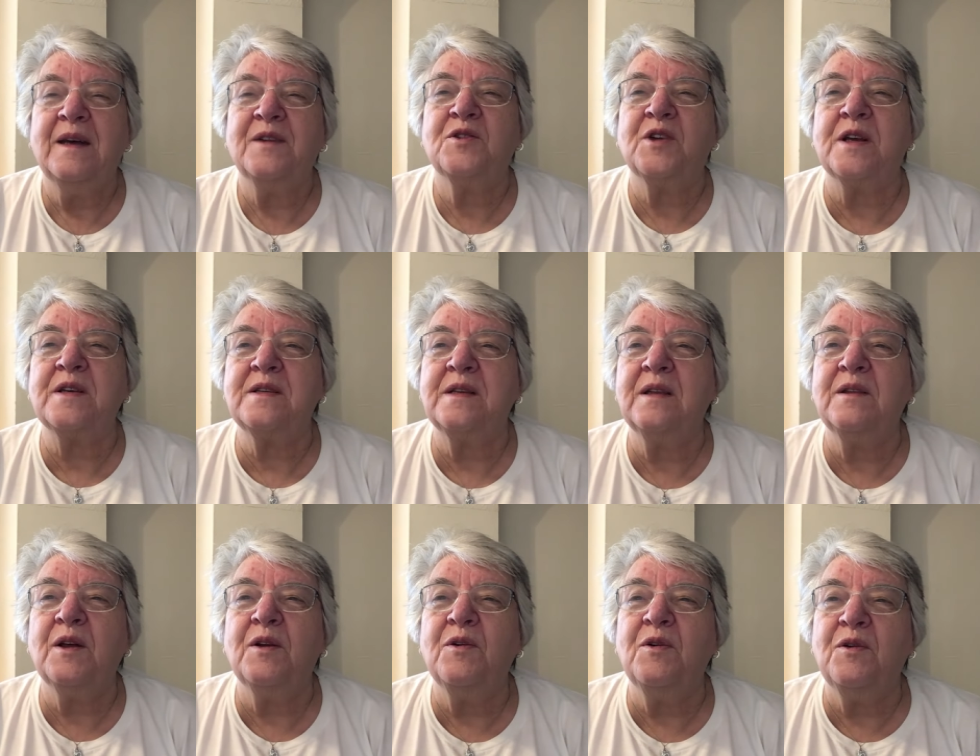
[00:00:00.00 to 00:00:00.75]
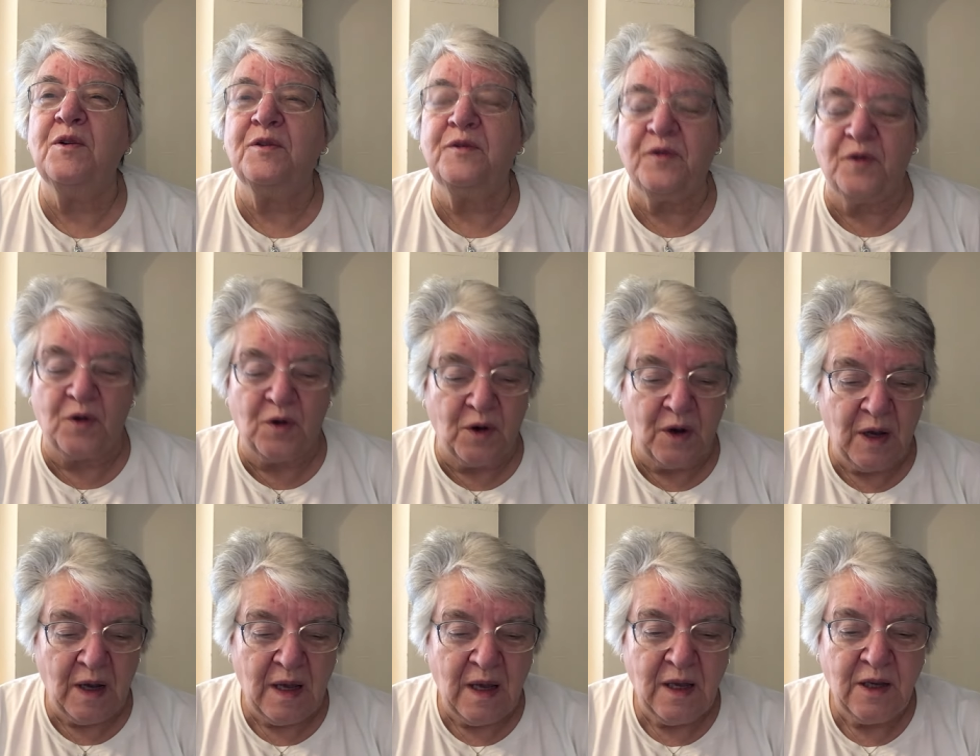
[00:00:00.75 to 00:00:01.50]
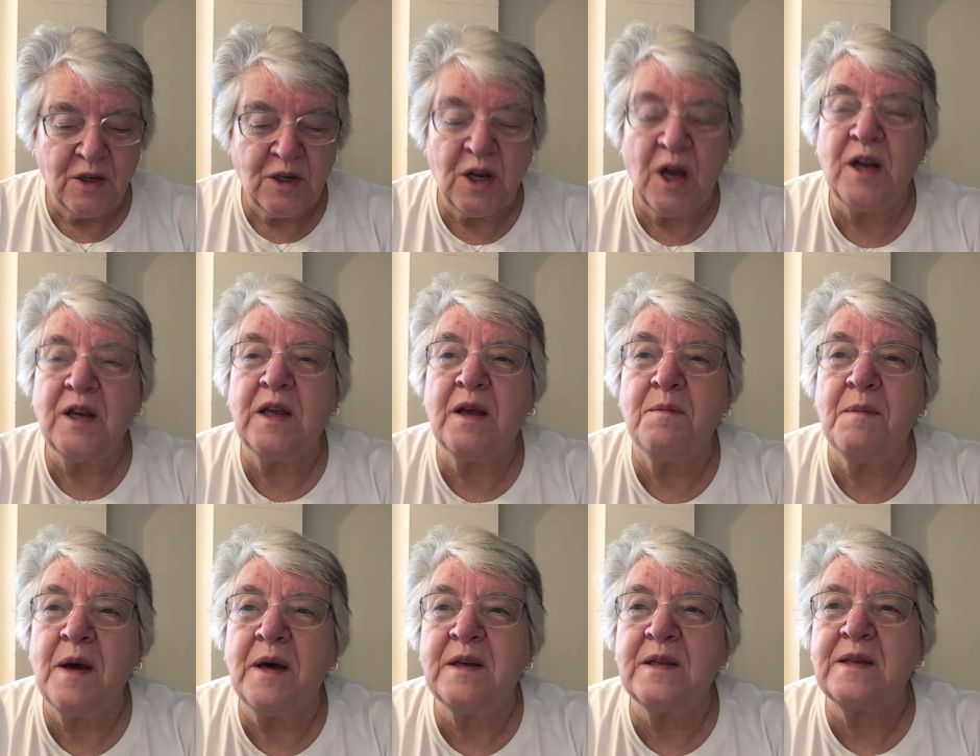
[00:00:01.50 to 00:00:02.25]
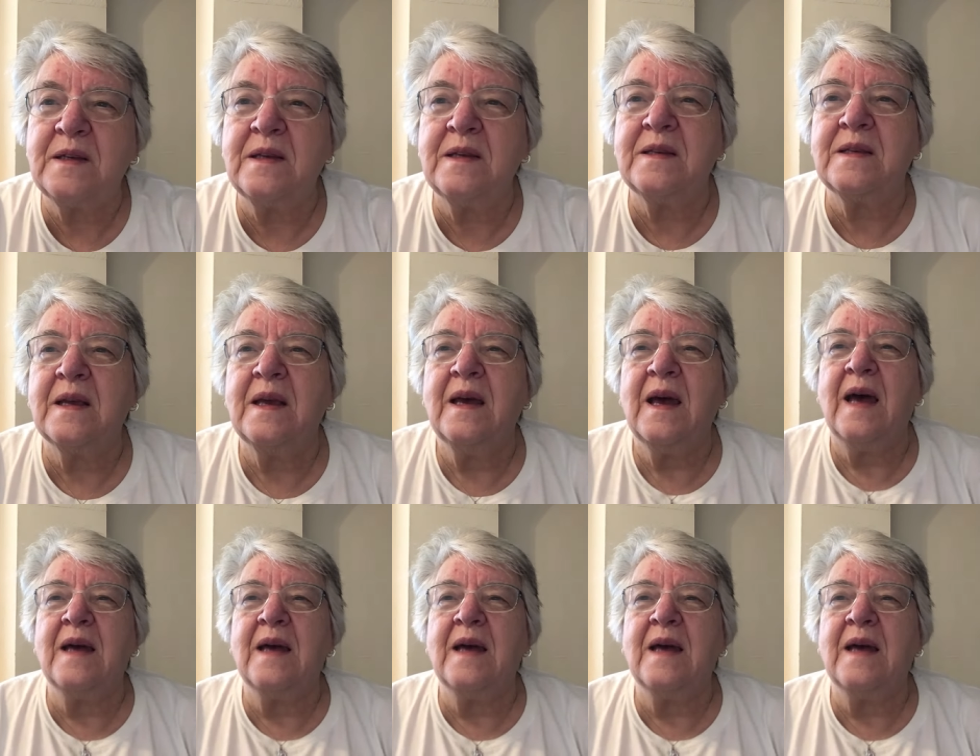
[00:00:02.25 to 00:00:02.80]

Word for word: trusting the Lord for journeying mercies